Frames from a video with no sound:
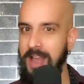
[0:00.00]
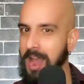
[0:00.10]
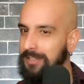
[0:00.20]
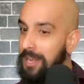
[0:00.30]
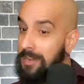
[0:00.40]

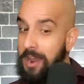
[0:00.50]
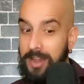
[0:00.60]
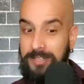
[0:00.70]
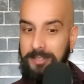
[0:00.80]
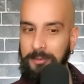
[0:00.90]
I tend
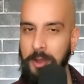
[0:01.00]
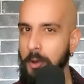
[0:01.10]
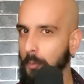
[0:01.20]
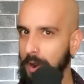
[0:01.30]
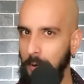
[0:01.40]
not to
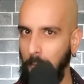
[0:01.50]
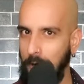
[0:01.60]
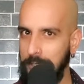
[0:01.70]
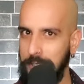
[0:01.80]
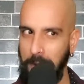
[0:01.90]
want to
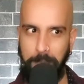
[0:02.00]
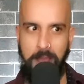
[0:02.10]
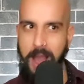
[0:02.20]
worship.